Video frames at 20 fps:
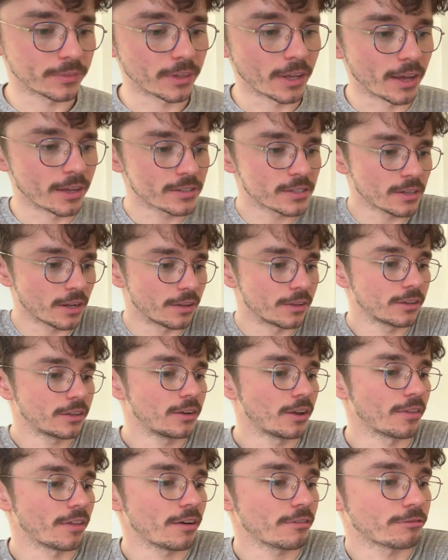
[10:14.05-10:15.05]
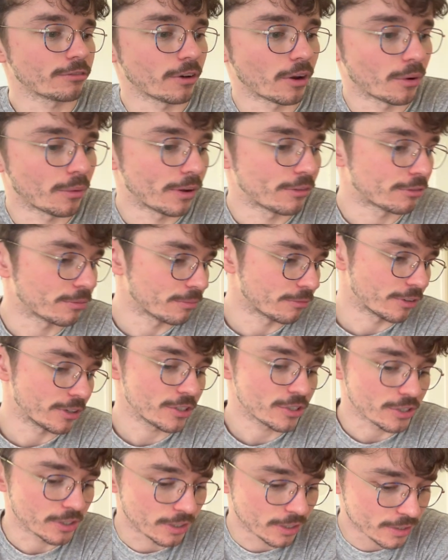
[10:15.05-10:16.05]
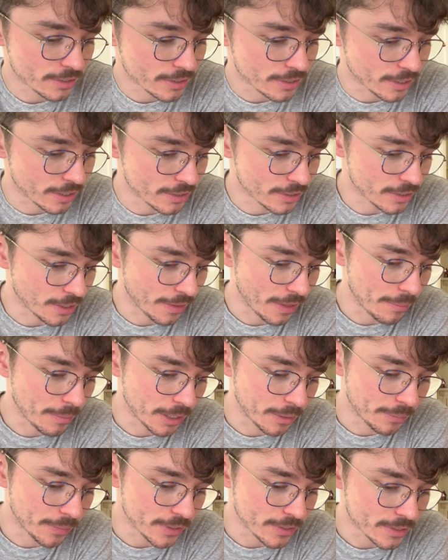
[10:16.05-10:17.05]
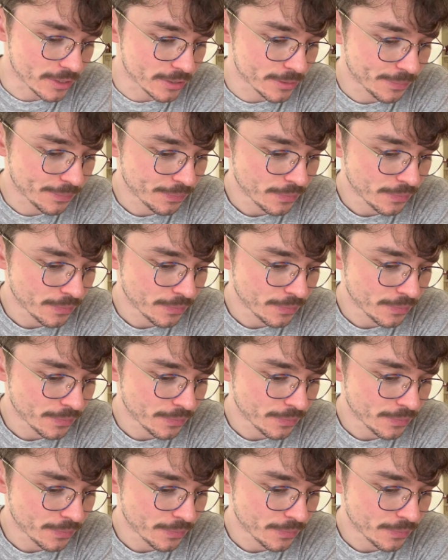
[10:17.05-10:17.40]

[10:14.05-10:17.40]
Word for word: Yeah, it's not. You're not that far away from finishing. It's not that many pieces.